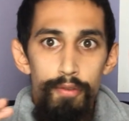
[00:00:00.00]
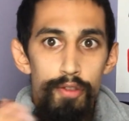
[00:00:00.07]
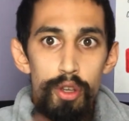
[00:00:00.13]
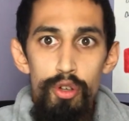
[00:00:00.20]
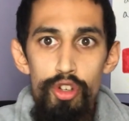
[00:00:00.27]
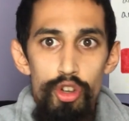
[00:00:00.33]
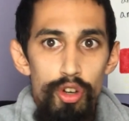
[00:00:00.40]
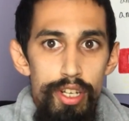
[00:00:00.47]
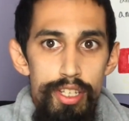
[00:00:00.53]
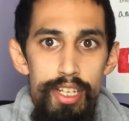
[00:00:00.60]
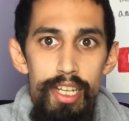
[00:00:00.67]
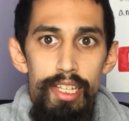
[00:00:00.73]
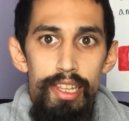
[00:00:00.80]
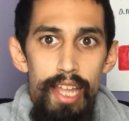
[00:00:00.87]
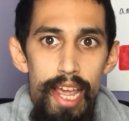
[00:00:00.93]

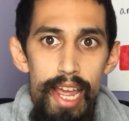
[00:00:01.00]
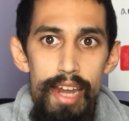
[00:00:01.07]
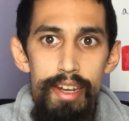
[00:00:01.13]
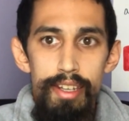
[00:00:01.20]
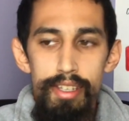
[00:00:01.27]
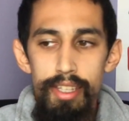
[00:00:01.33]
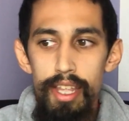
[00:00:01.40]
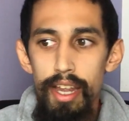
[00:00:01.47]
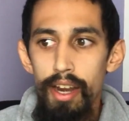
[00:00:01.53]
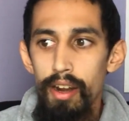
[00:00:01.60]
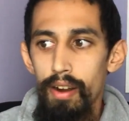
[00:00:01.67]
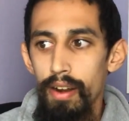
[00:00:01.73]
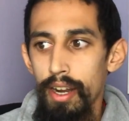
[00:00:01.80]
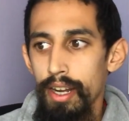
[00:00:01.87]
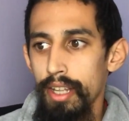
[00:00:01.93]
futuristic land is
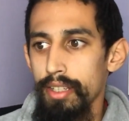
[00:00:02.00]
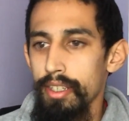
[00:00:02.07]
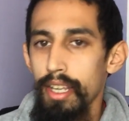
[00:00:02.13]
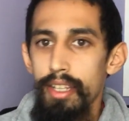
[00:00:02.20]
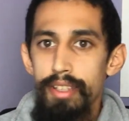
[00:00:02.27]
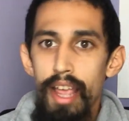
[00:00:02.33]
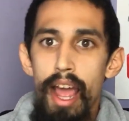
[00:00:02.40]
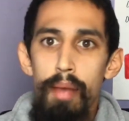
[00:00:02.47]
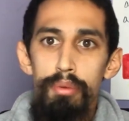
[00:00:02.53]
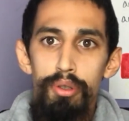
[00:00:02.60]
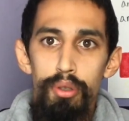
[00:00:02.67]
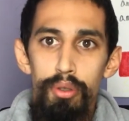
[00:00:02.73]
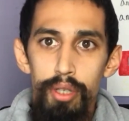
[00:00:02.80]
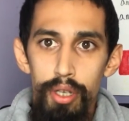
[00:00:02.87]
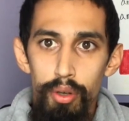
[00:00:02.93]
there, and it's
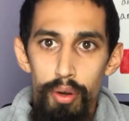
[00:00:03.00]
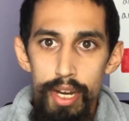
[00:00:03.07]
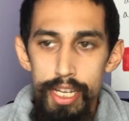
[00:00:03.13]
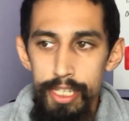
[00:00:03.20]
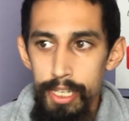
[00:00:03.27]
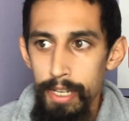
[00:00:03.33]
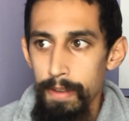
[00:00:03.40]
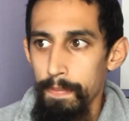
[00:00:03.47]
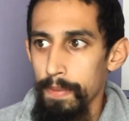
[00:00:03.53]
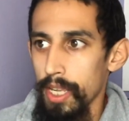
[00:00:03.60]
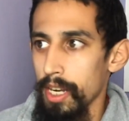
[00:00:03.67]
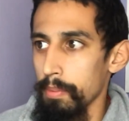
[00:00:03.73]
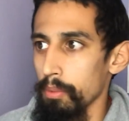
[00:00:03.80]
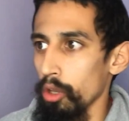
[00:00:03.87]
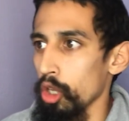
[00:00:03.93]
absolutely crazy,
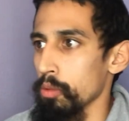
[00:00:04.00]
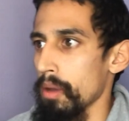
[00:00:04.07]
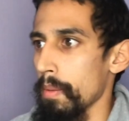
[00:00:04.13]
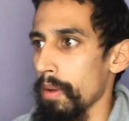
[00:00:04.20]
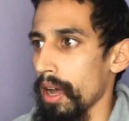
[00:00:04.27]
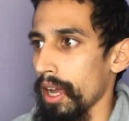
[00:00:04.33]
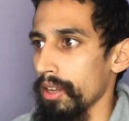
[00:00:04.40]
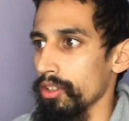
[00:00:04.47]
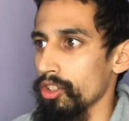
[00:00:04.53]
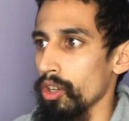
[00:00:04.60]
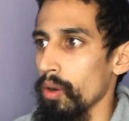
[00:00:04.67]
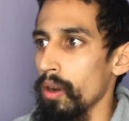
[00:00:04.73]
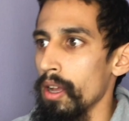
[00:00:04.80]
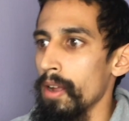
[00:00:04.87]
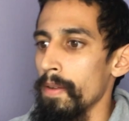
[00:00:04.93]
and it blows my mind.
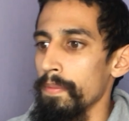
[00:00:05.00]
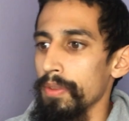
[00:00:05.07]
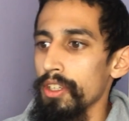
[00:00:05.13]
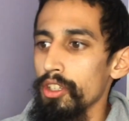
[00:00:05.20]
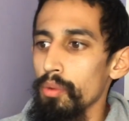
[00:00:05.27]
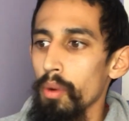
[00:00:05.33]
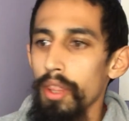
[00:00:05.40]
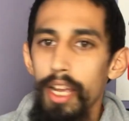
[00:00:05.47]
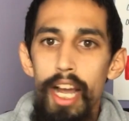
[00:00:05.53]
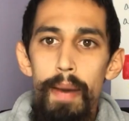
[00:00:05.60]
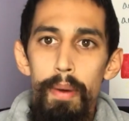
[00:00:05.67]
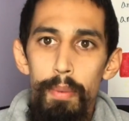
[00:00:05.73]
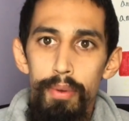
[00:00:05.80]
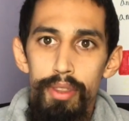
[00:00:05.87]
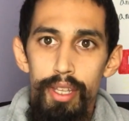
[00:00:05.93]
So this is where they
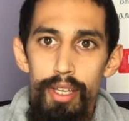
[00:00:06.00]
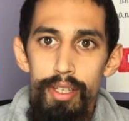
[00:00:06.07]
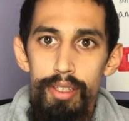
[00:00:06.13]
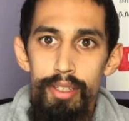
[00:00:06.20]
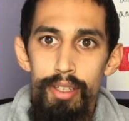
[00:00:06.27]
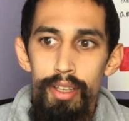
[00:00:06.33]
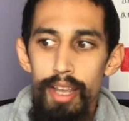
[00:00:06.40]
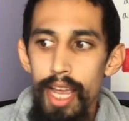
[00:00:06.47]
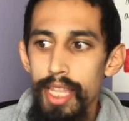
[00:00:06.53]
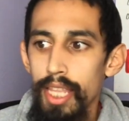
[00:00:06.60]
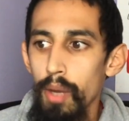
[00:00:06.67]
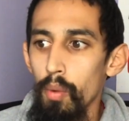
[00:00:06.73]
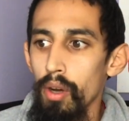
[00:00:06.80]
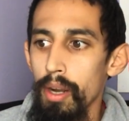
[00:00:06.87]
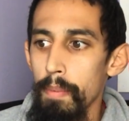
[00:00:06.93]
come up with this, and
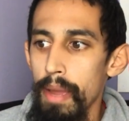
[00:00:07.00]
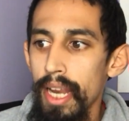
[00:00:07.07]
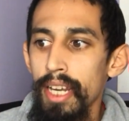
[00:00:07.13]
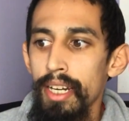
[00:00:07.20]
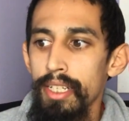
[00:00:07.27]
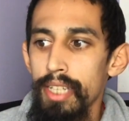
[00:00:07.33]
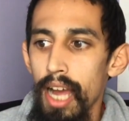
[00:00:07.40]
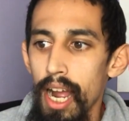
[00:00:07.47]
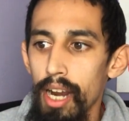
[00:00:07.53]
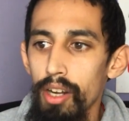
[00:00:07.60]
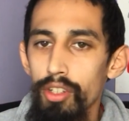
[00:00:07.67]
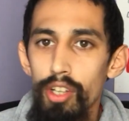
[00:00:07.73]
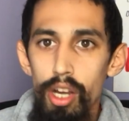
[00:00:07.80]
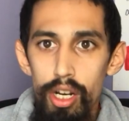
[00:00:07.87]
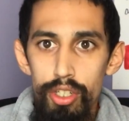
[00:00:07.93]
they want to make an
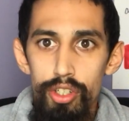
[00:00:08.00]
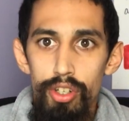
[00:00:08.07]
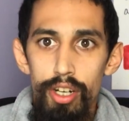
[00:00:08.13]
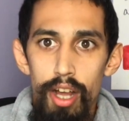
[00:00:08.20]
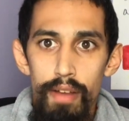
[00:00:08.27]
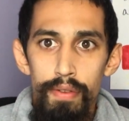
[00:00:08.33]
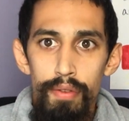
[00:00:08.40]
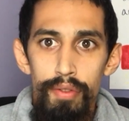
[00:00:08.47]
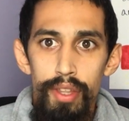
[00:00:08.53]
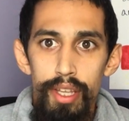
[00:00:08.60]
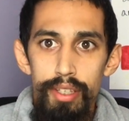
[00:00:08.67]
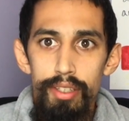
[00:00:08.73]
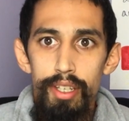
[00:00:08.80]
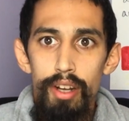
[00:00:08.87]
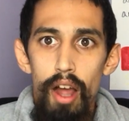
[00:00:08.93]
entire doctrine off of
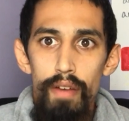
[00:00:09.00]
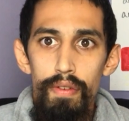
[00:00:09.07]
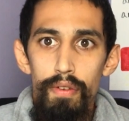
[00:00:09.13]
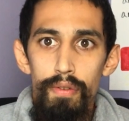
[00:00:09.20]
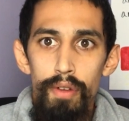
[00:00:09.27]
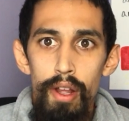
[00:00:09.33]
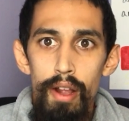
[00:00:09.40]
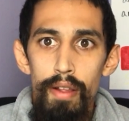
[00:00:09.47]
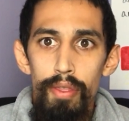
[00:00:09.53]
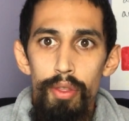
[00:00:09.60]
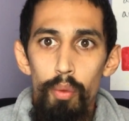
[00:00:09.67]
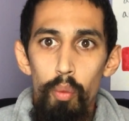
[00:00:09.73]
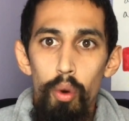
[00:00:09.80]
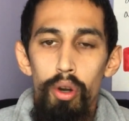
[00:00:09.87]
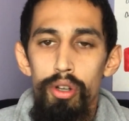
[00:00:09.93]
this and off of
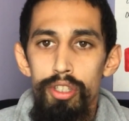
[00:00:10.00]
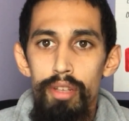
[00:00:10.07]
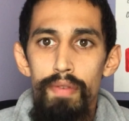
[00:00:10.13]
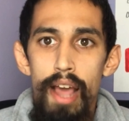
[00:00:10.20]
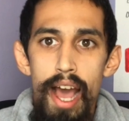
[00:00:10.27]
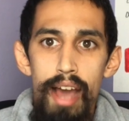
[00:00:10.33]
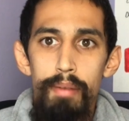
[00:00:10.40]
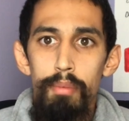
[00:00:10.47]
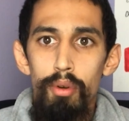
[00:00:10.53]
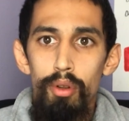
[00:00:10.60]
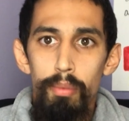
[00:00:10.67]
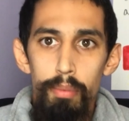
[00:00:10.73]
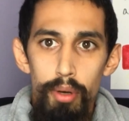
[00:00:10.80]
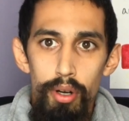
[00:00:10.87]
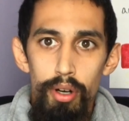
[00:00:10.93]
the words of
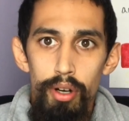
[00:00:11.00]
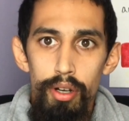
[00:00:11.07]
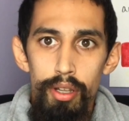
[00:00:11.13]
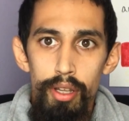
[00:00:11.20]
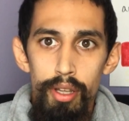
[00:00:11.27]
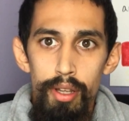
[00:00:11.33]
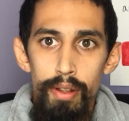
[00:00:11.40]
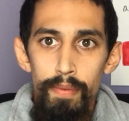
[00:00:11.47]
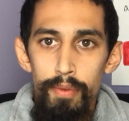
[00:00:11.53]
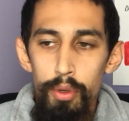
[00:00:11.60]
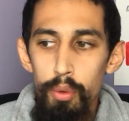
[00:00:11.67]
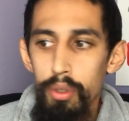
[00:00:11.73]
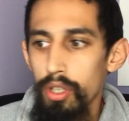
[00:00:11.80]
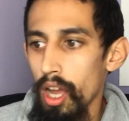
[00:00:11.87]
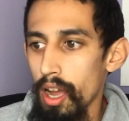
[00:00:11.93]
Admiral Byrd,
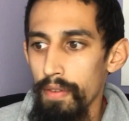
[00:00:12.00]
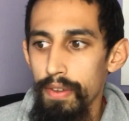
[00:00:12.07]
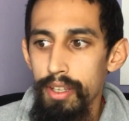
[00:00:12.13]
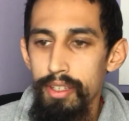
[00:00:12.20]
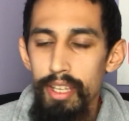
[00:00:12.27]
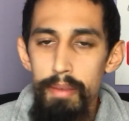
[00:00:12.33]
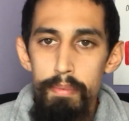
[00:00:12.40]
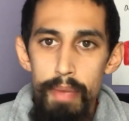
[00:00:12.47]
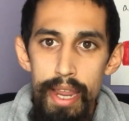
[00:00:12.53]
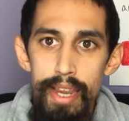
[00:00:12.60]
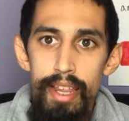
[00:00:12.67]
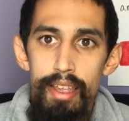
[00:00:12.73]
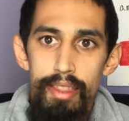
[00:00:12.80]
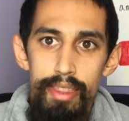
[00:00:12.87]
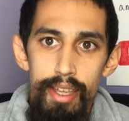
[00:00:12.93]
who is obviously
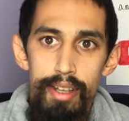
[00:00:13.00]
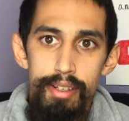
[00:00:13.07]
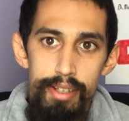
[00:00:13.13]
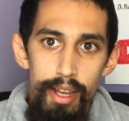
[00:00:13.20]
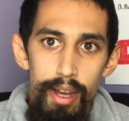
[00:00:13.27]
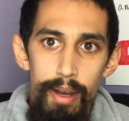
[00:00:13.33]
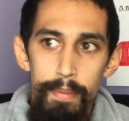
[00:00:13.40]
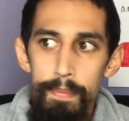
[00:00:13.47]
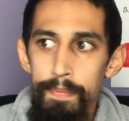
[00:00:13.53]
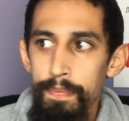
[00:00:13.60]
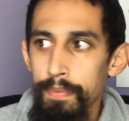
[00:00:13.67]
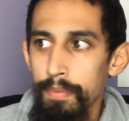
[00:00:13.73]
making things up,